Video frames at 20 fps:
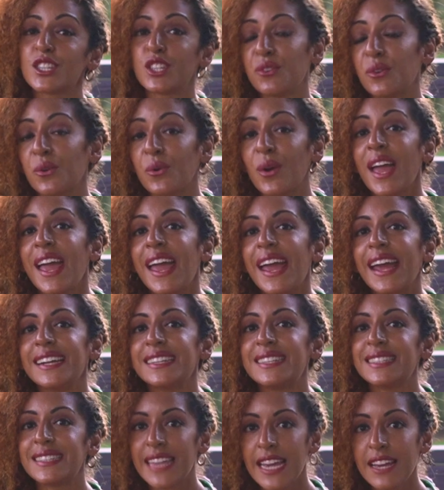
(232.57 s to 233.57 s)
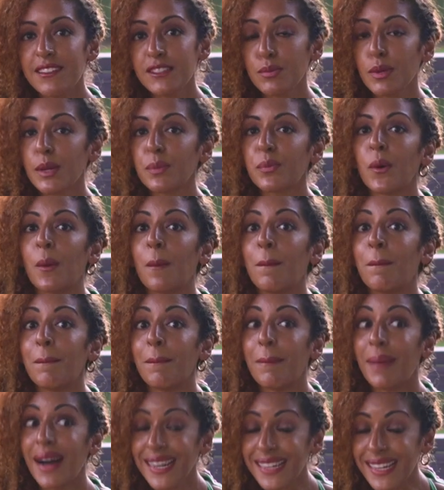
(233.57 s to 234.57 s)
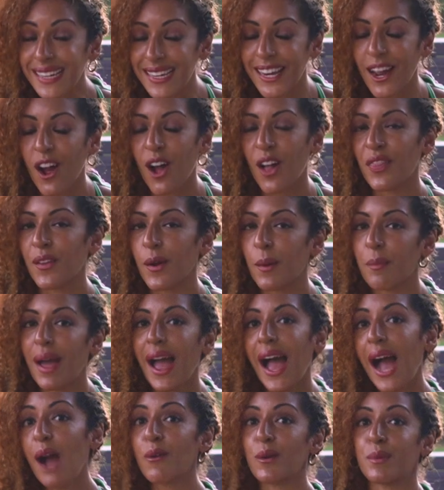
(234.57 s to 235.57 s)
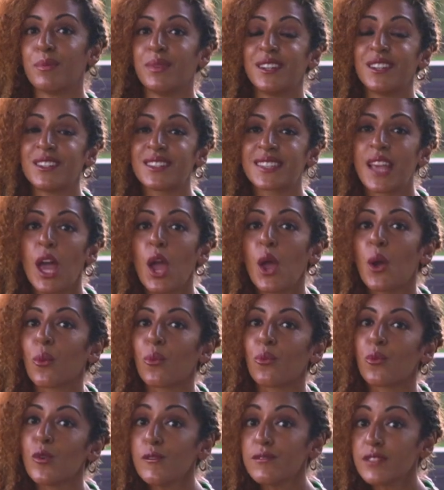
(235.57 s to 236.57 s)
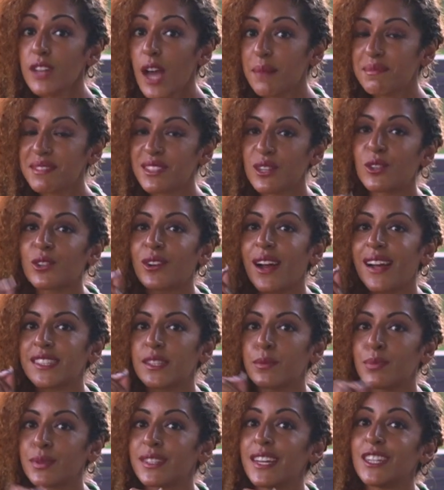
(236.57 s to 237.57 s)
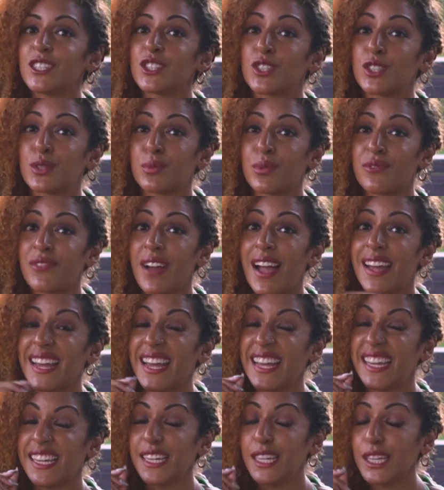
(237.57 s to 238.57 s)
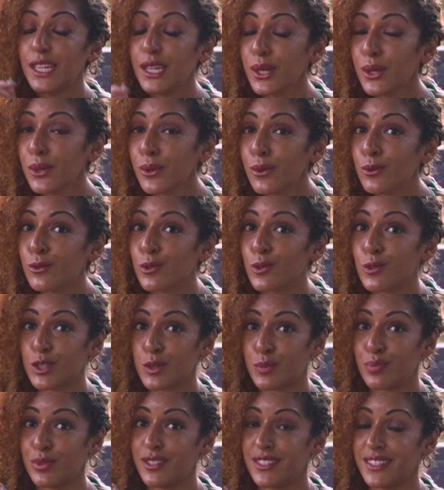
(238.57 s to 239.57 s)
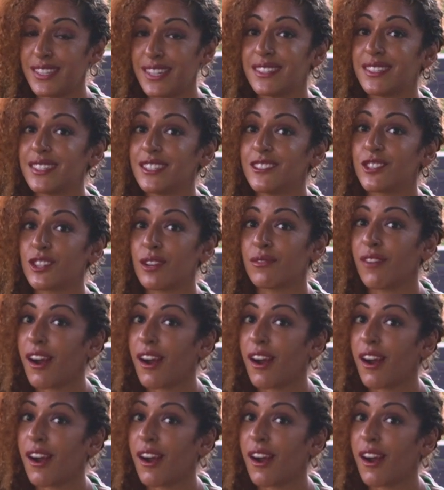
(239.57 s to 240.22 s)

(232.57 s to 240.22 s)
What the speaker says: 2, it saves people money on their power bills. Rooftop solar has the potential to provide a huge percentage of